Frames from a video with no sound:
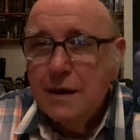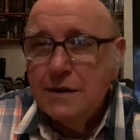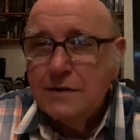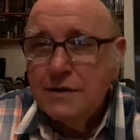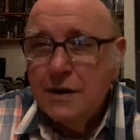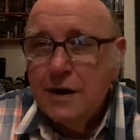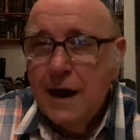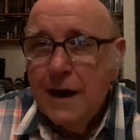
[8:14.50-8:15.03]

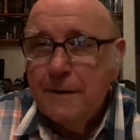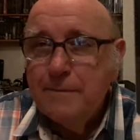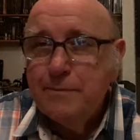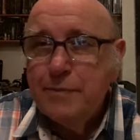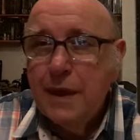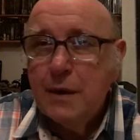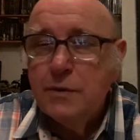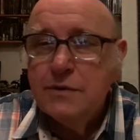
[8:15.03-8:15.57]
So yeah,
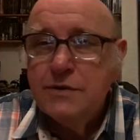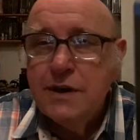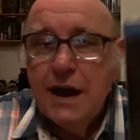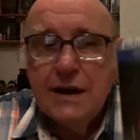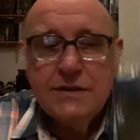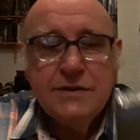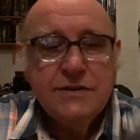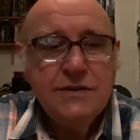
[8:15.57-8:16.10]
that was The
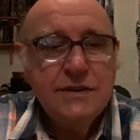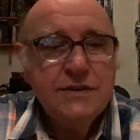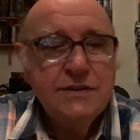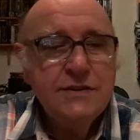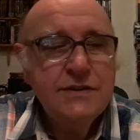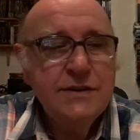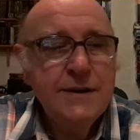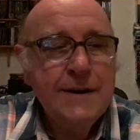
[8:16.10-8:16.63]

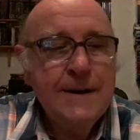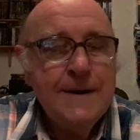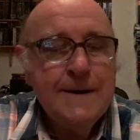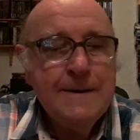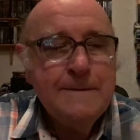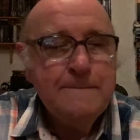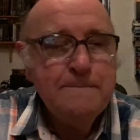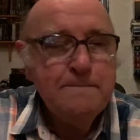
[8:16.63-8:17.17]
Exorcist.
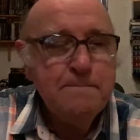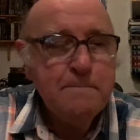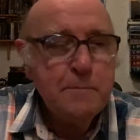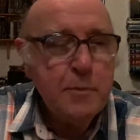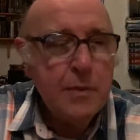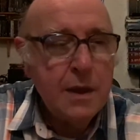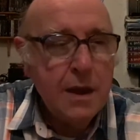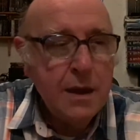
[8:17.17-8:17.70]

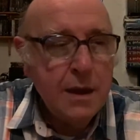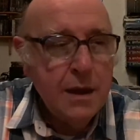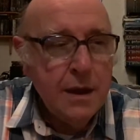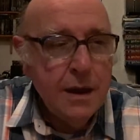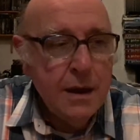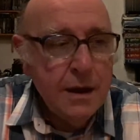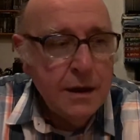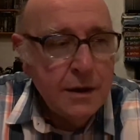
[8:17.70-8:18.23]

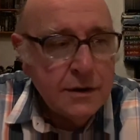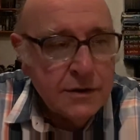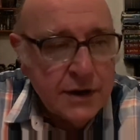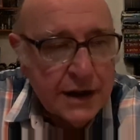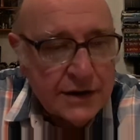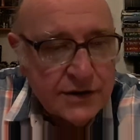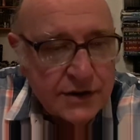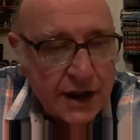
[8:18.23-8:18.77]
There's an
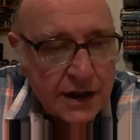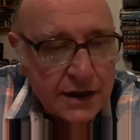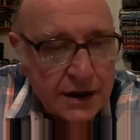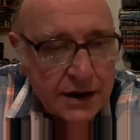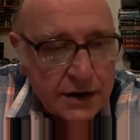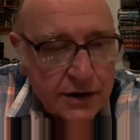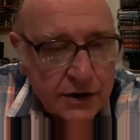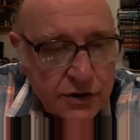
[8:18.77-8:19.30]

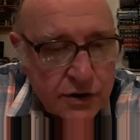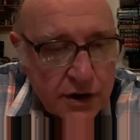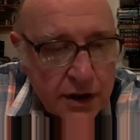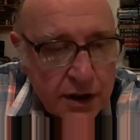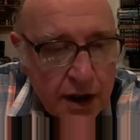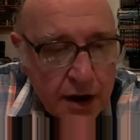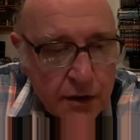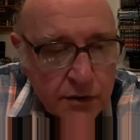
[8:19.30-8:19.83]
extended edition
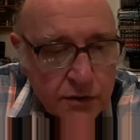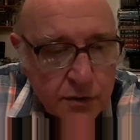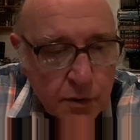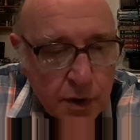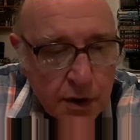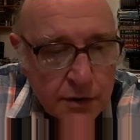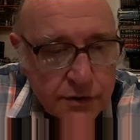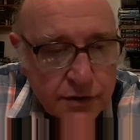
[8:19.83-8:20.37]
in there as
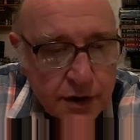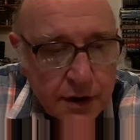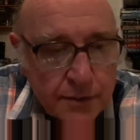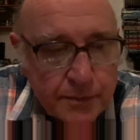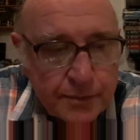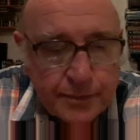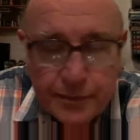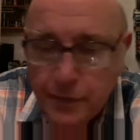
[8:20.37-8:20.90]
well, so
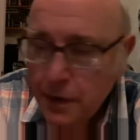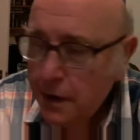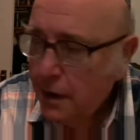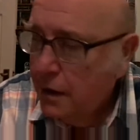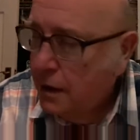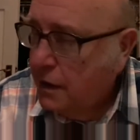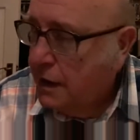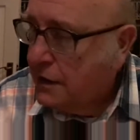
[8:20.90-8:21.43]

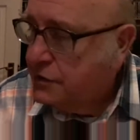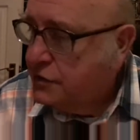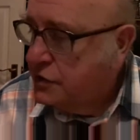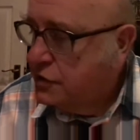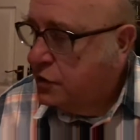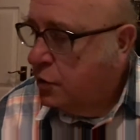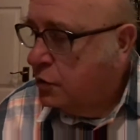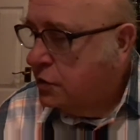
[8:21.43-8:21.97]
that's
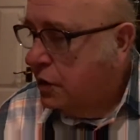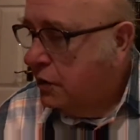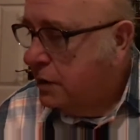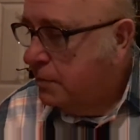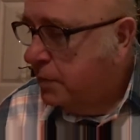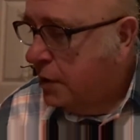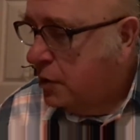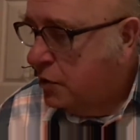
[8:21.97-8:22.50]
just an ordinary
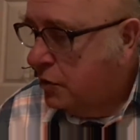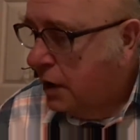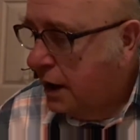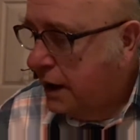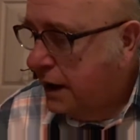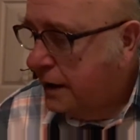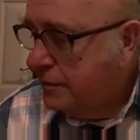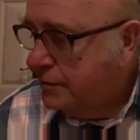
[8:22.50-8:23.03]

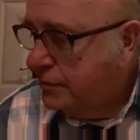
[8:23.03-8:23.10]
Blu-ray.